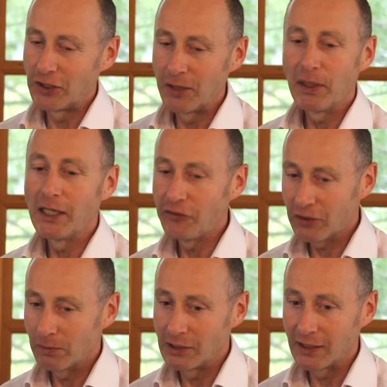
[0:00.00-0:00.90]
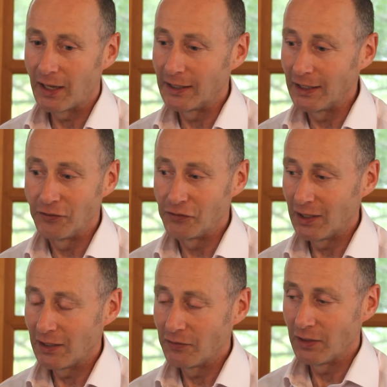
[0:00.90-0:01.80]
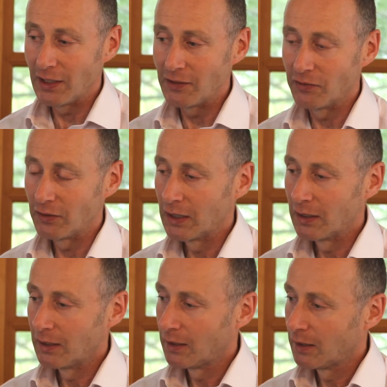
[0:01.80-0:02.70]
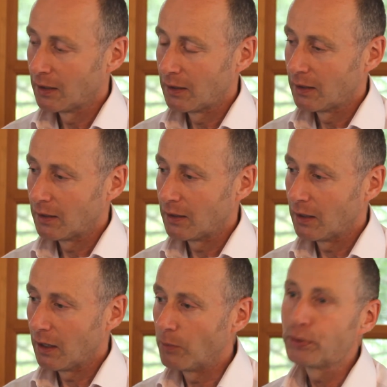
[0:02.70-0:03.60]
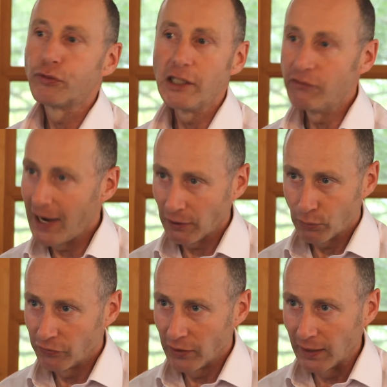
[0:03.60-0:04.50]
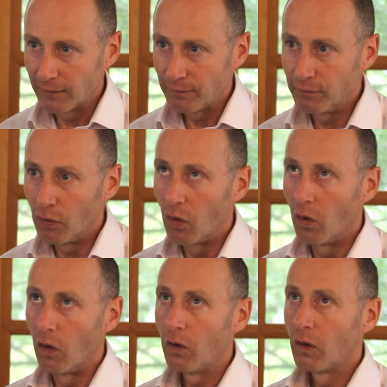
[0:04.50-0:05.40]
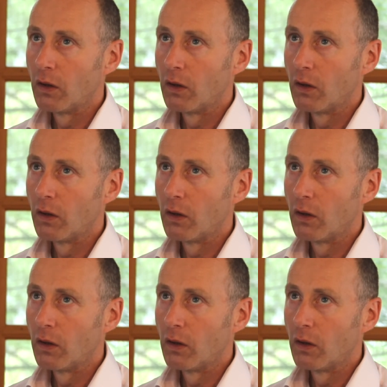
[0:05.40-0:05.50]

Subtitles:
the ability to communicate is a prerequisite for